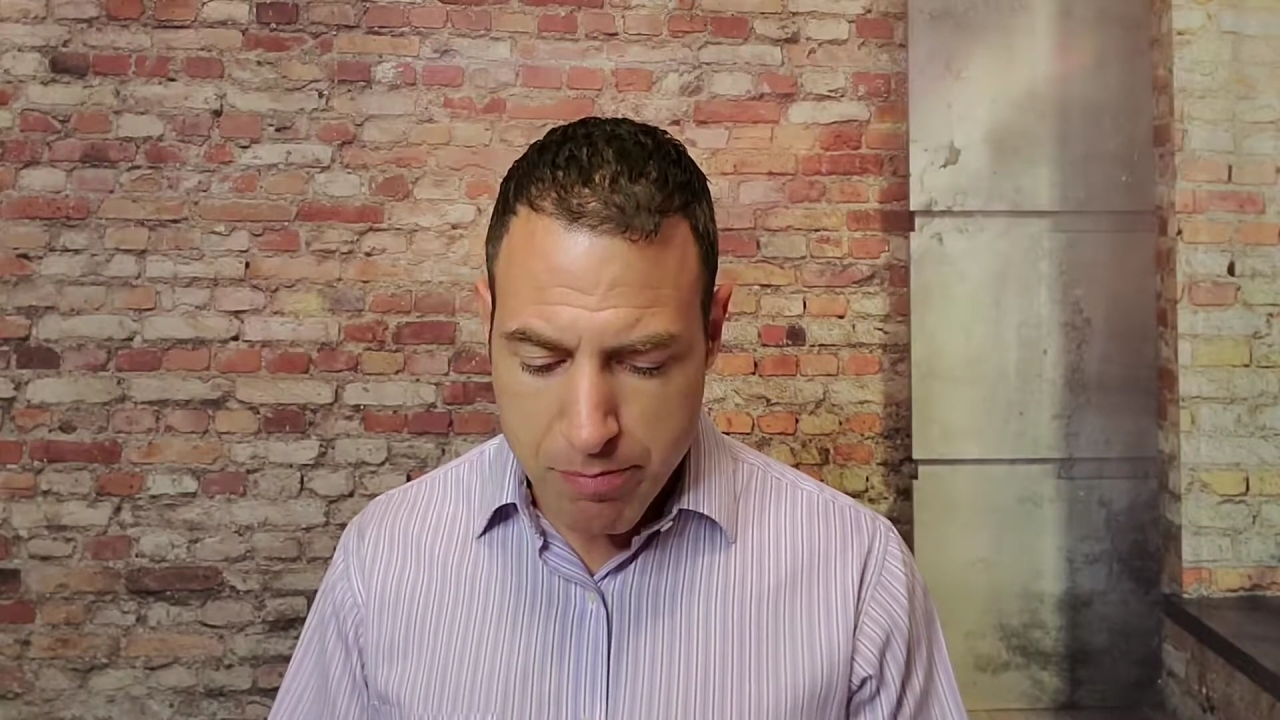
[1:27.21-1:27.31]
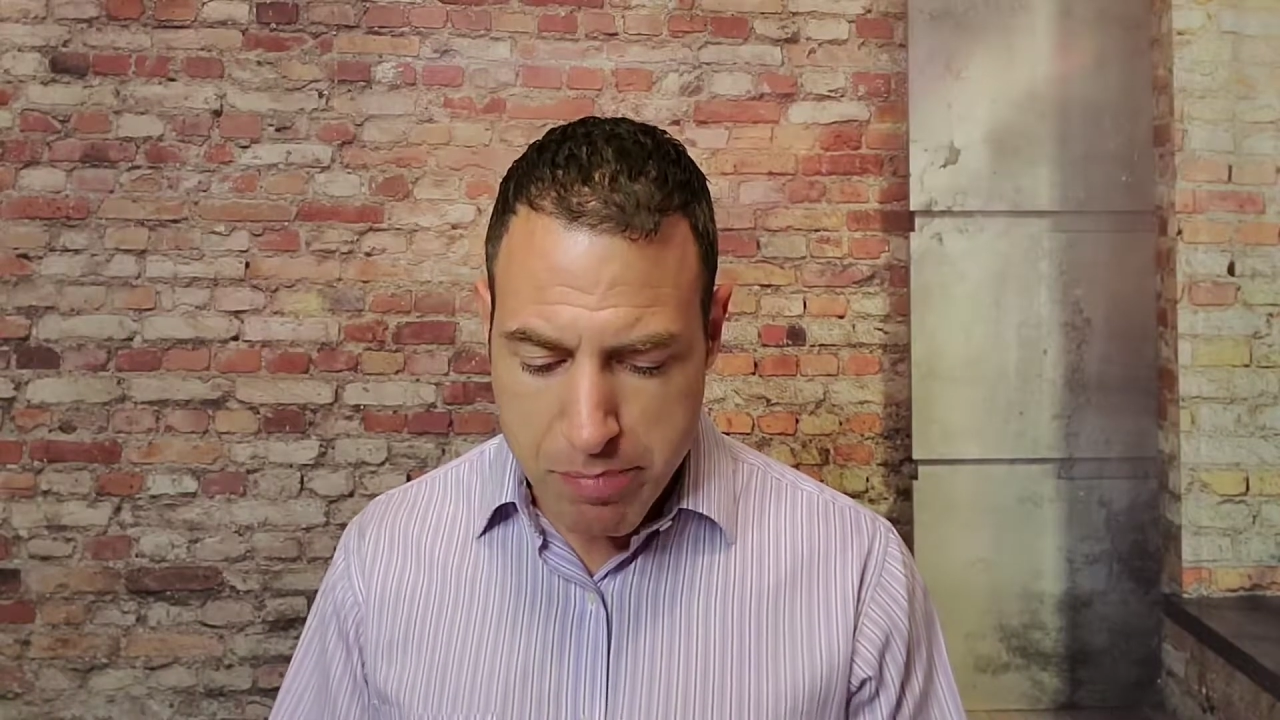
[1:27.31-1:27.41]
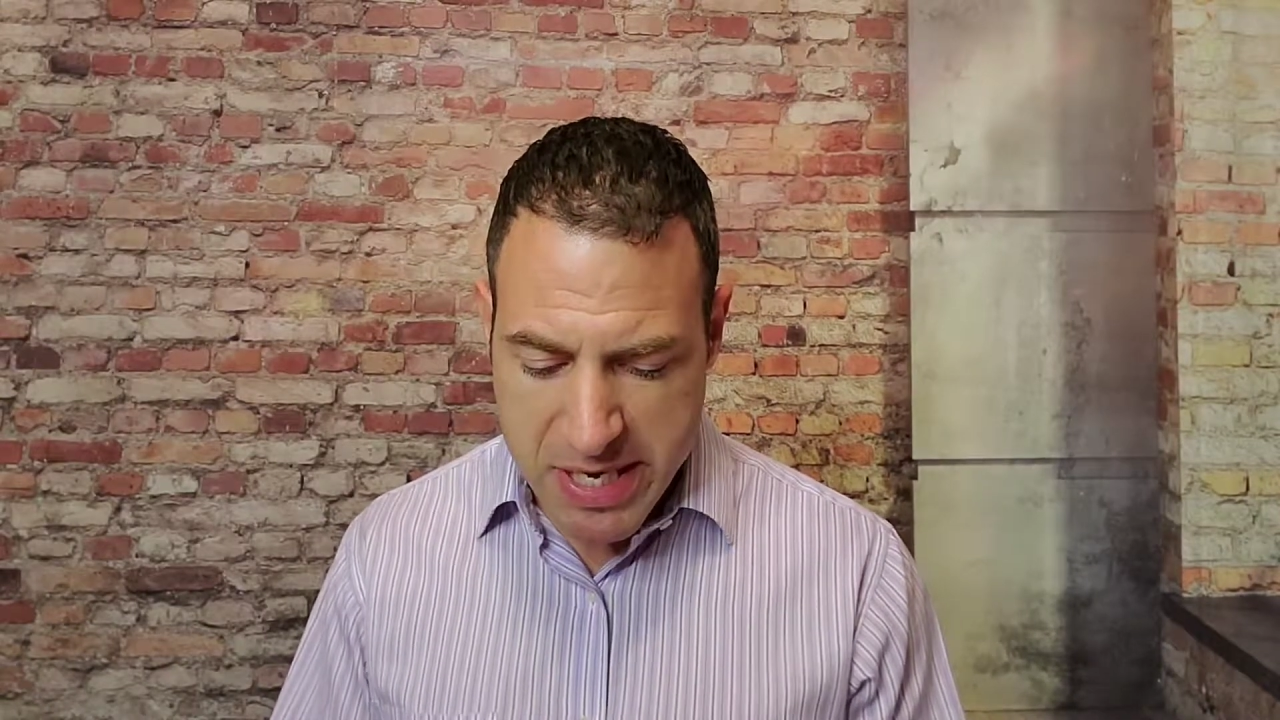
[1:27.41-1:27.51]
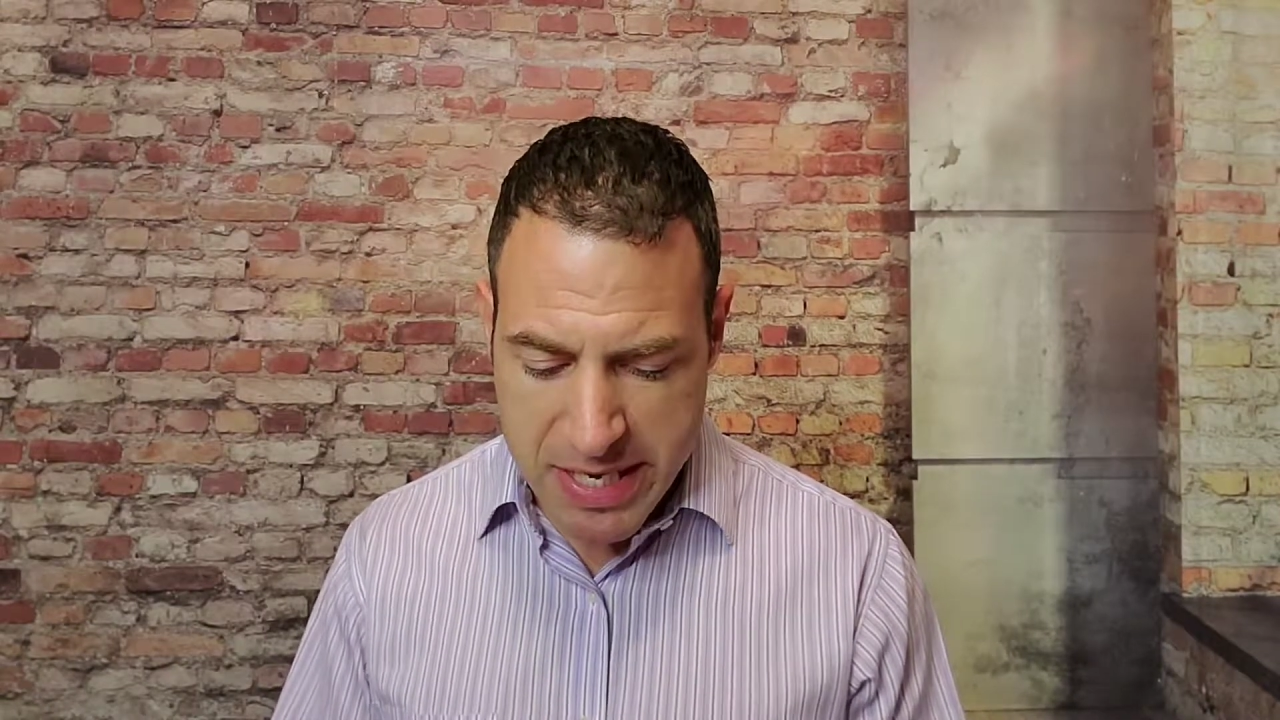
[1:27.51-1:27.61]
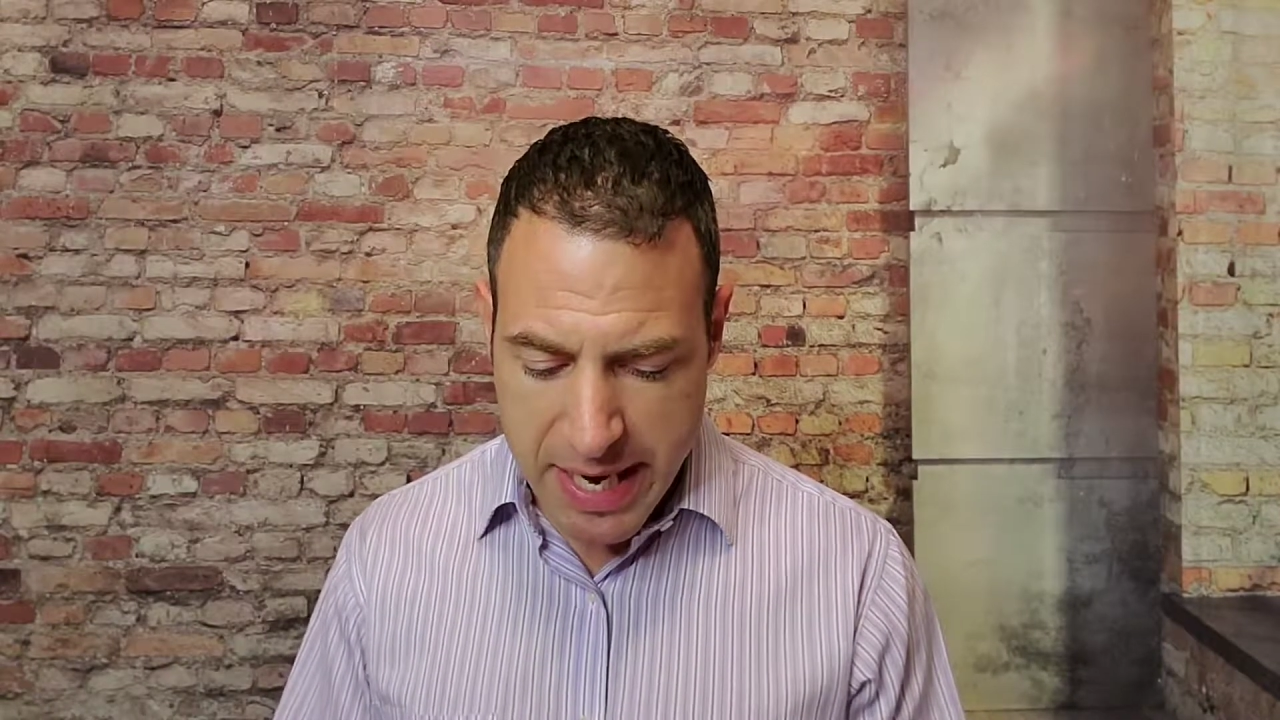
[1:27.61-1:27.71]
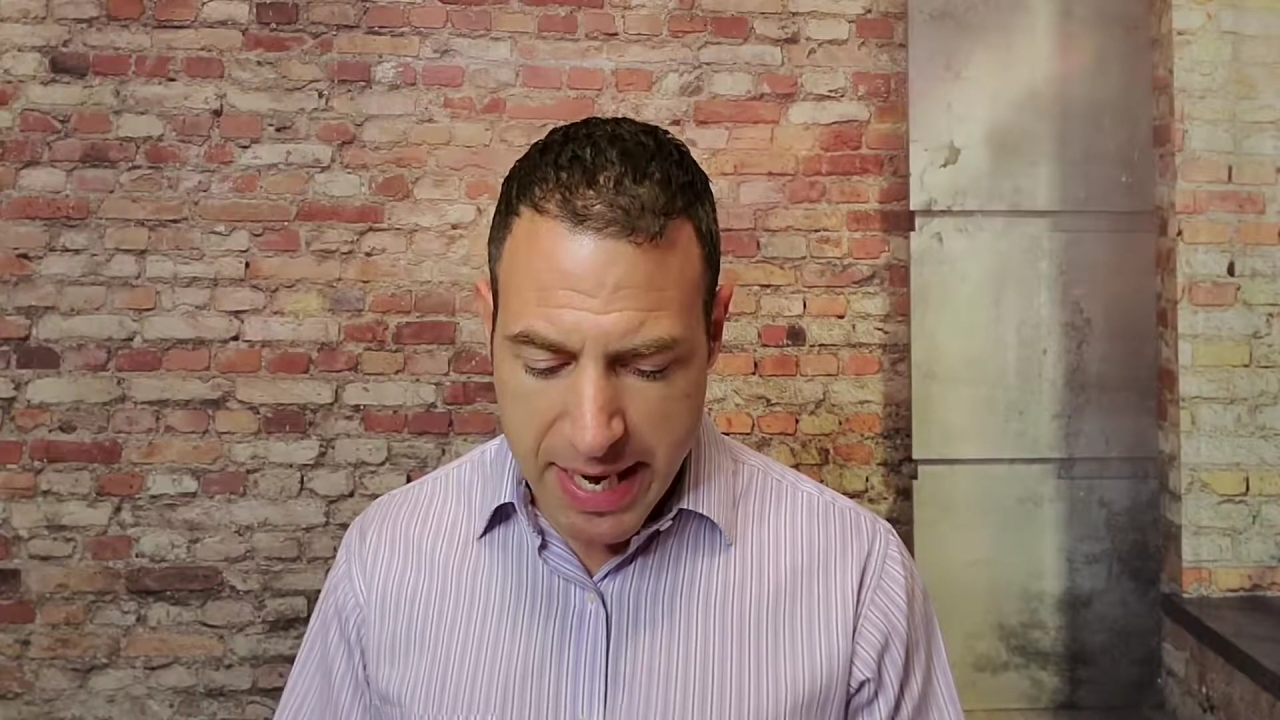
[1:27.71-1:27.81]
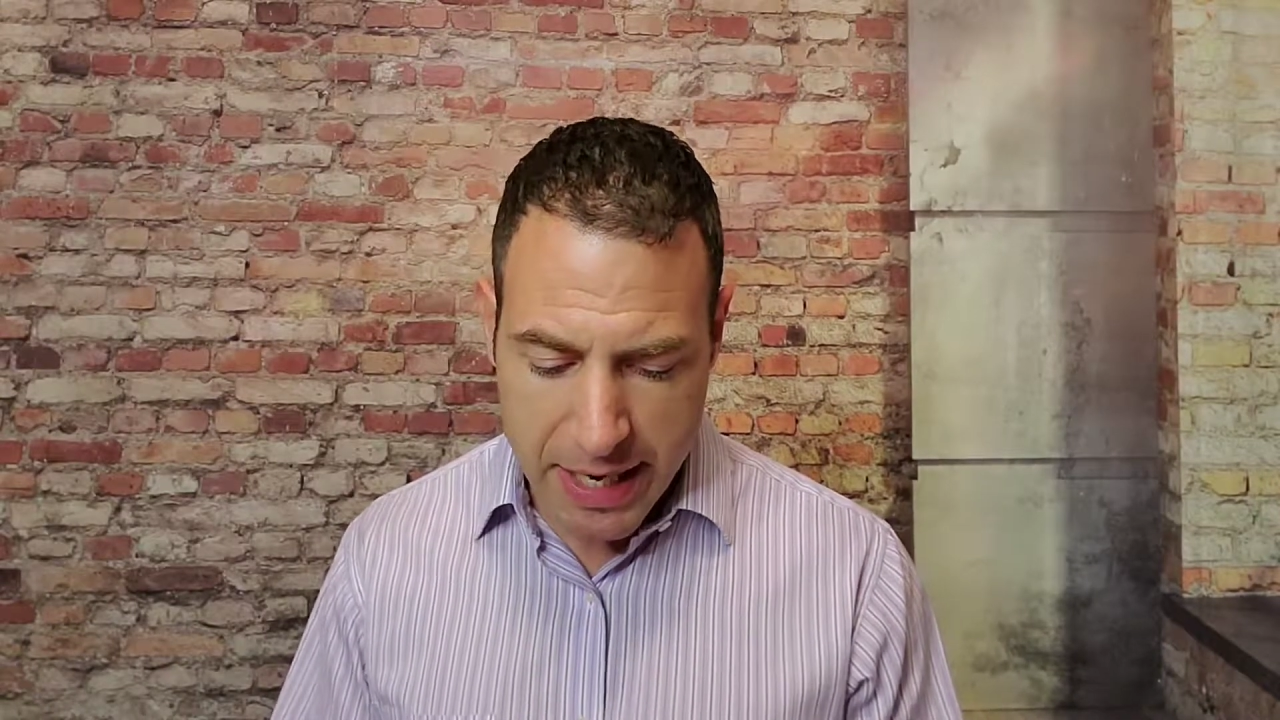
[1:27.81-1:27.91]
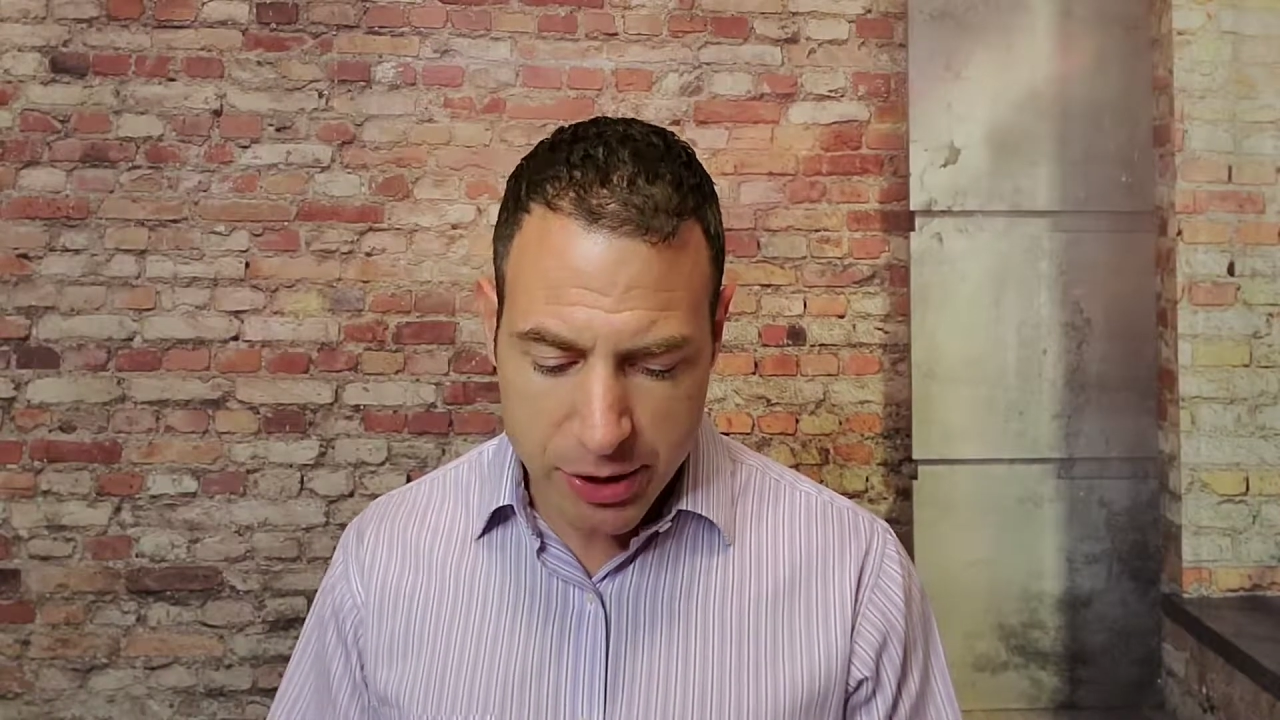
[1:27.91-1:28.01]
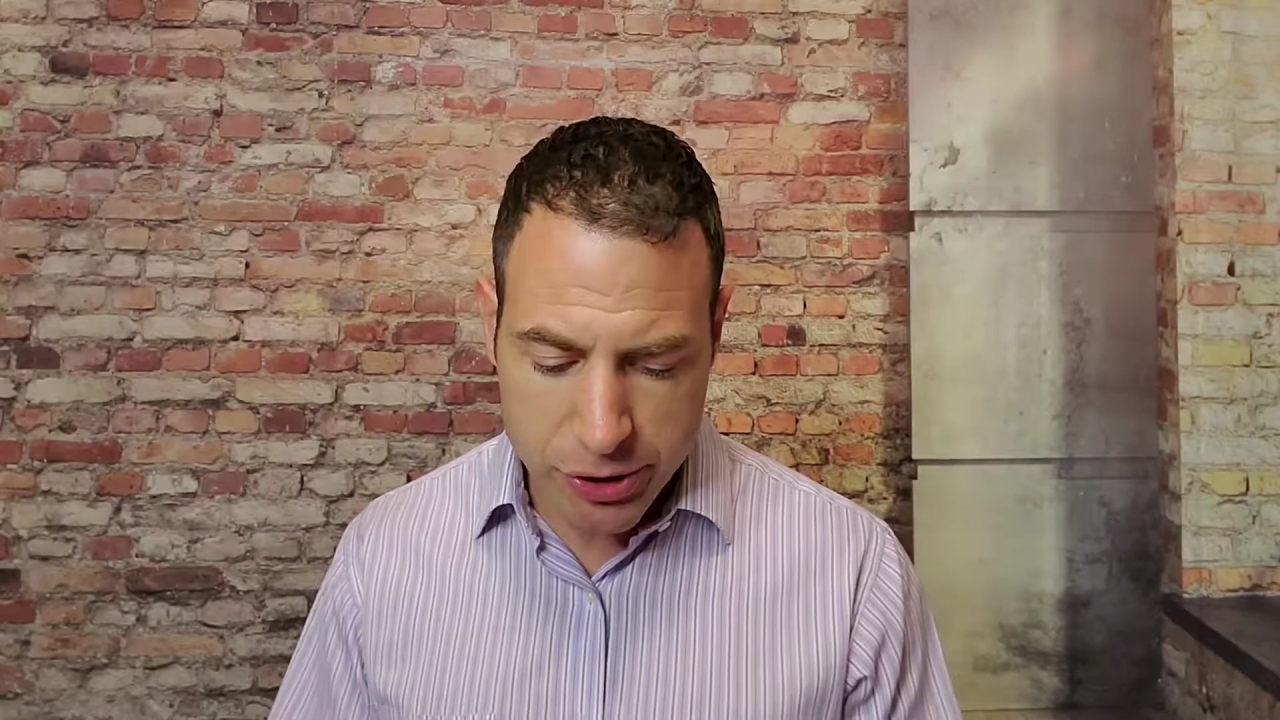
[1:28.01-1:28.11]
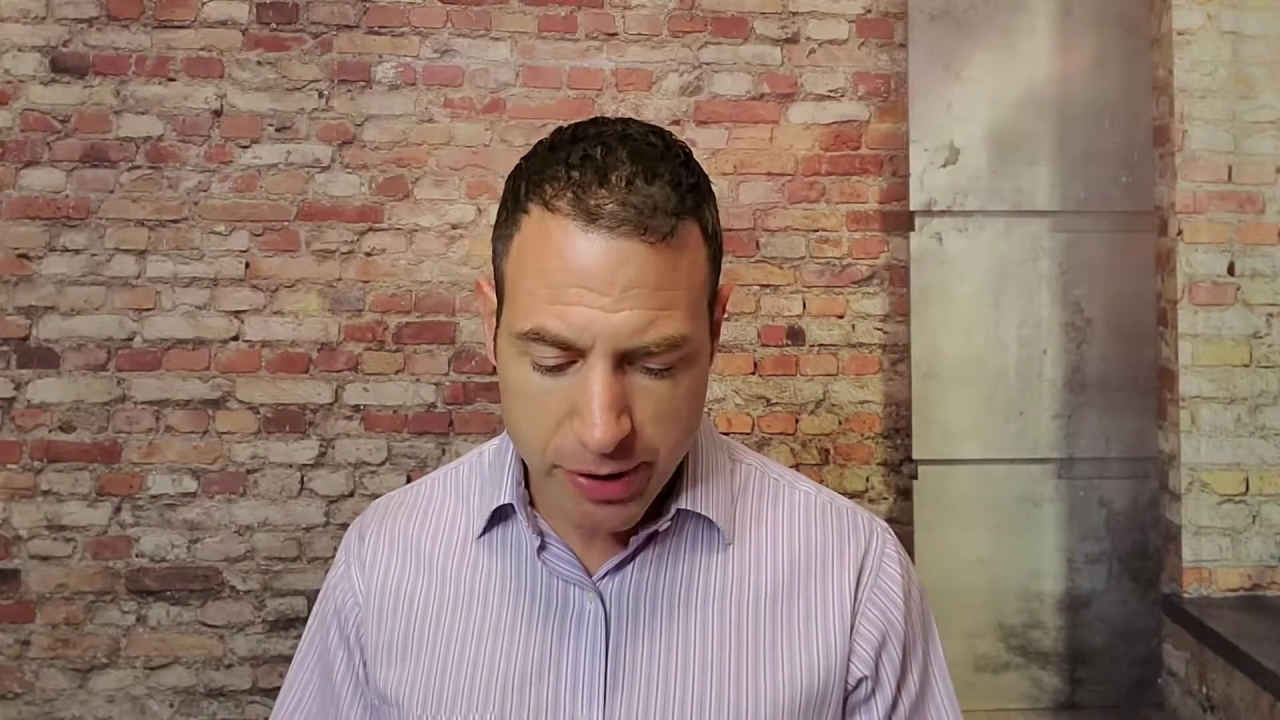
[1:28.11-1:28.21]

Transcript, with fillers: mean age